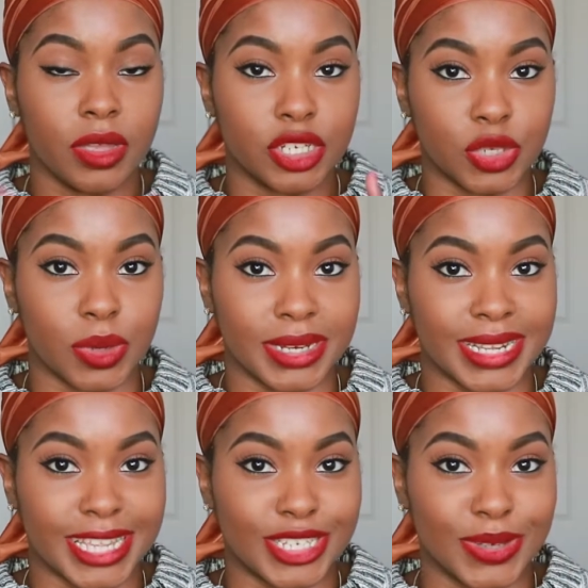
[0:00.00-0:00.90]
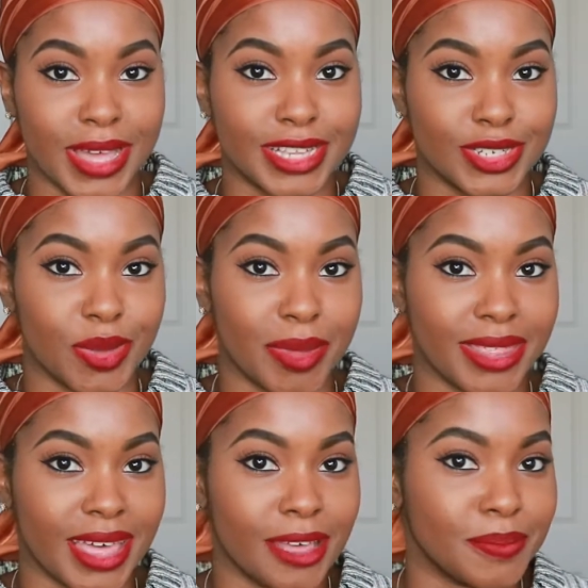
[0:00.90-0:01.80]
Just wanted to let you guys know about
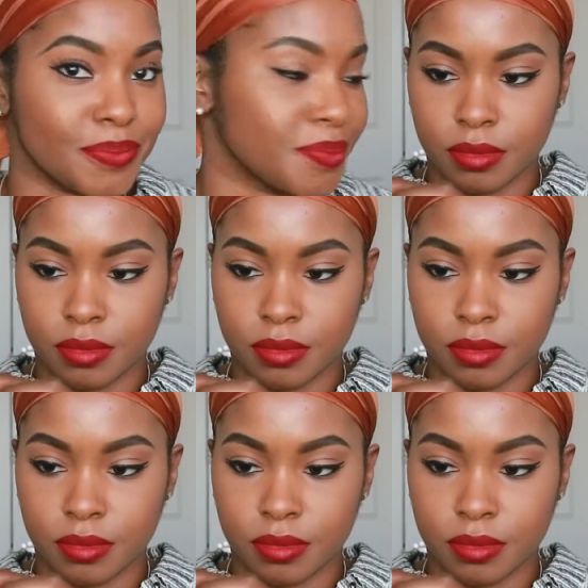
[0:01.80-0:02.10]
that.